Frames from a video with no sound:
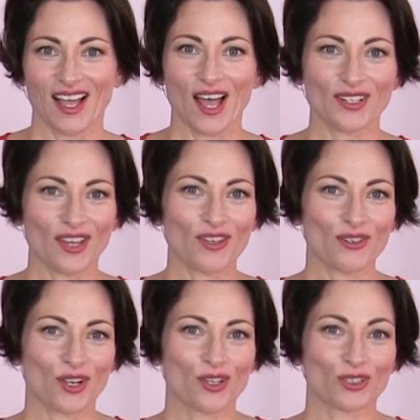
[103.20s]

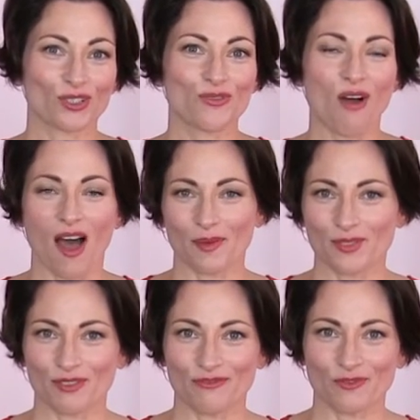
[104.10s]
Another glue
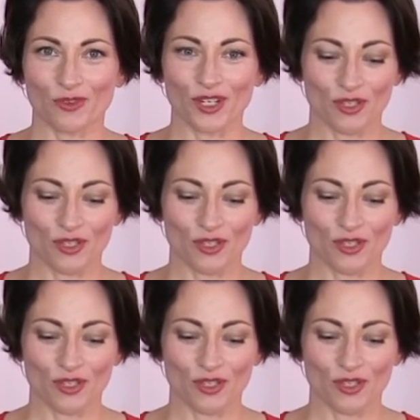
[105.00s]
option for